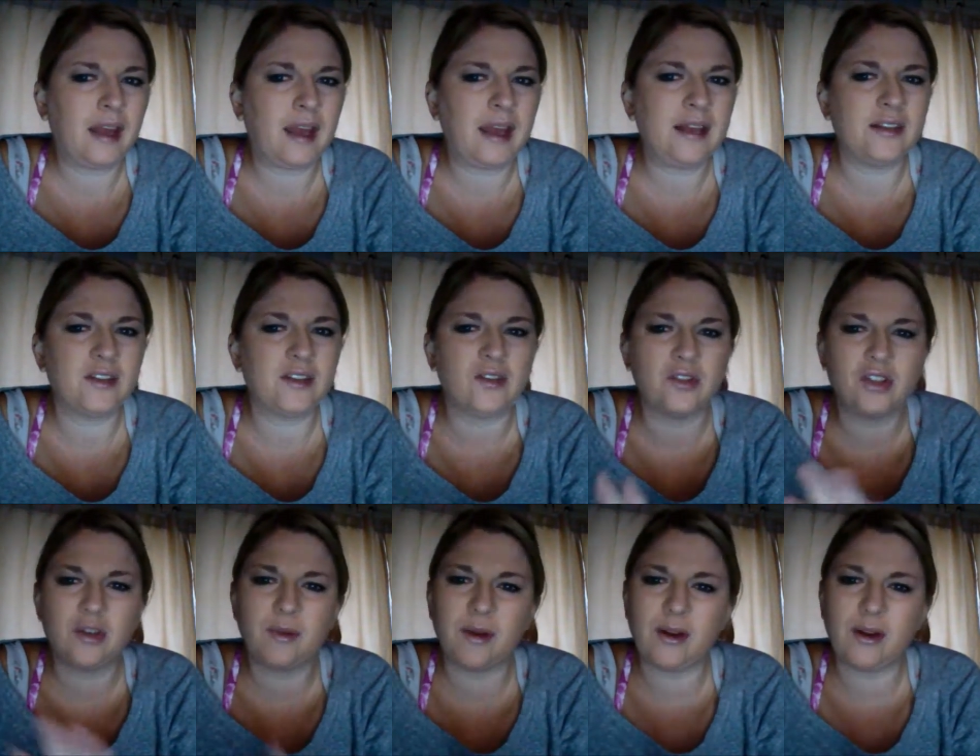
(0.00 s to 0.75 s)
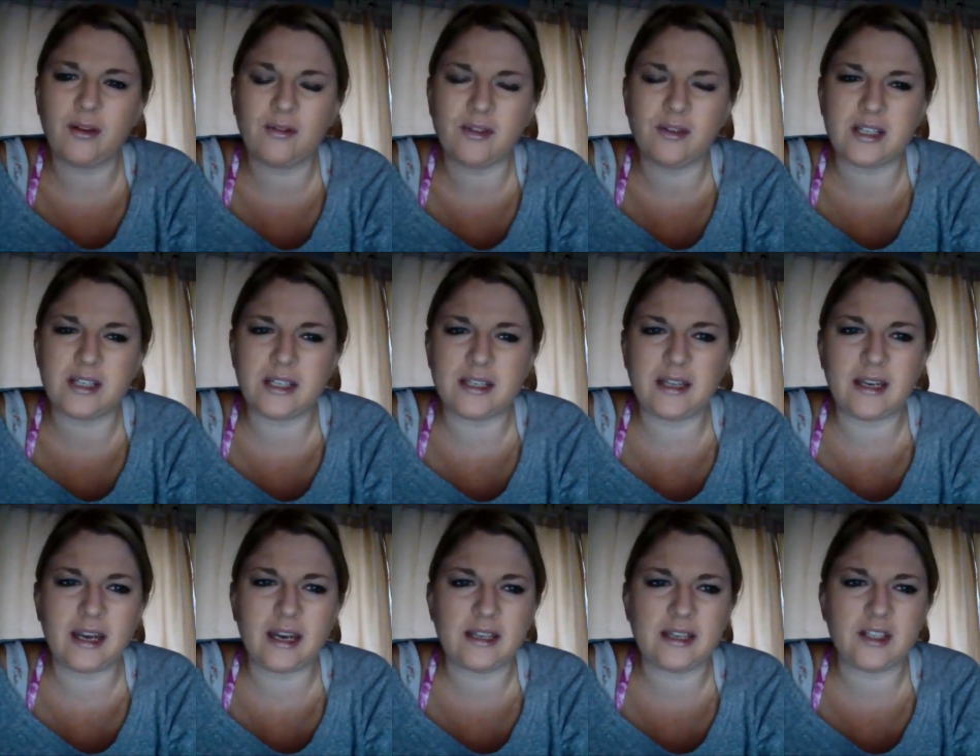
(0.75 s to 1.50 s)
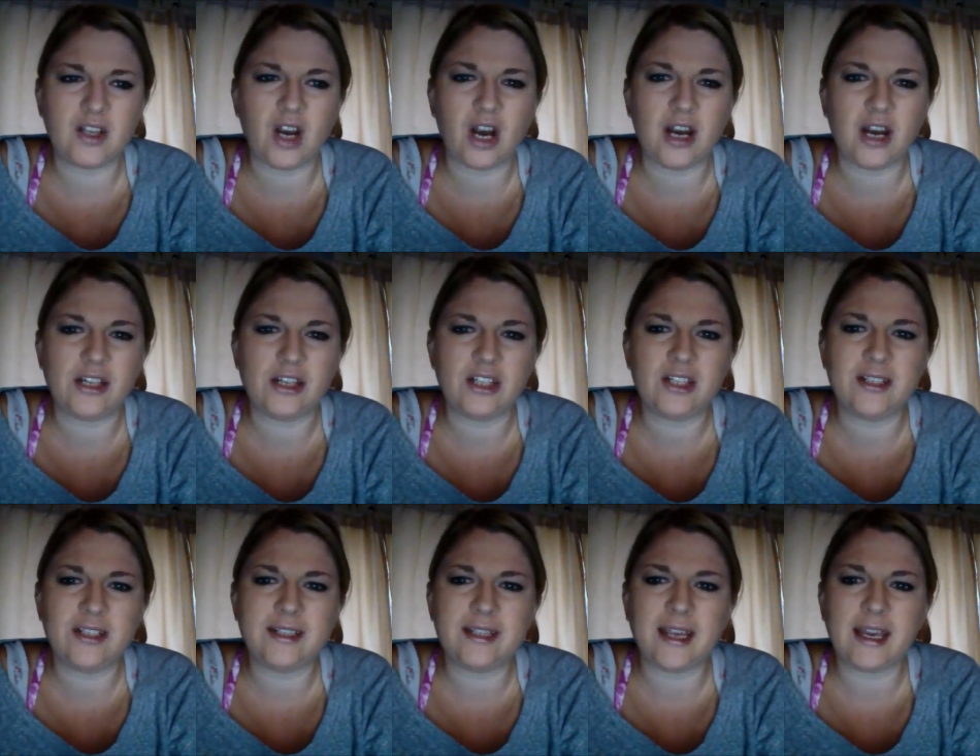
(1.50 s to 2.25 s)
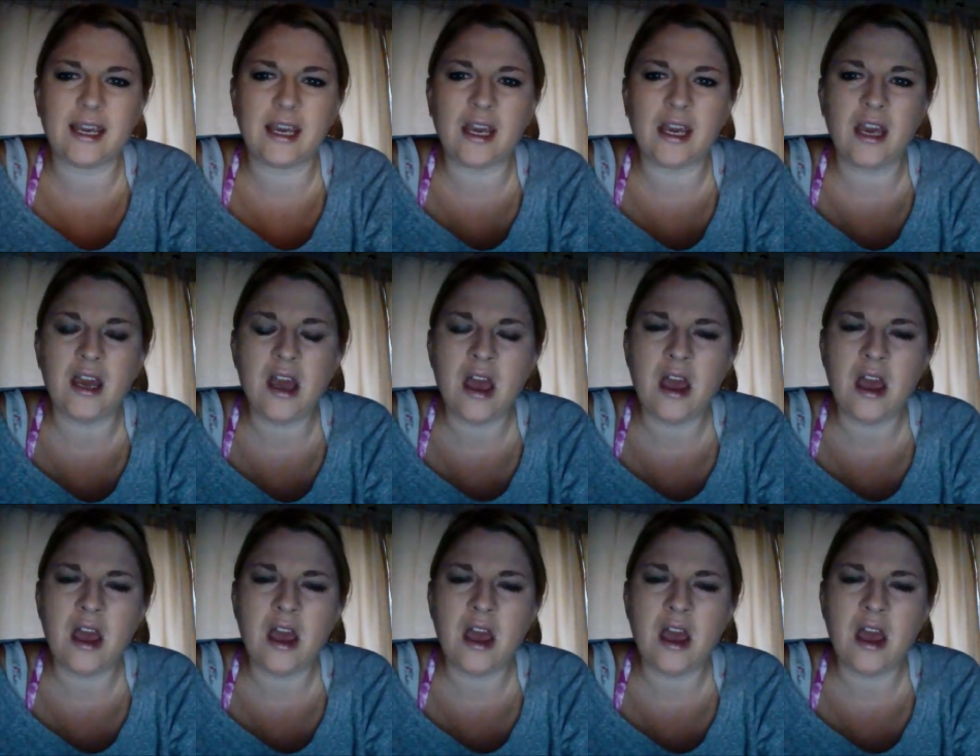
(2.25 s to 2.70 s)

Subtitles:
And so she went over to the next card, and she's like,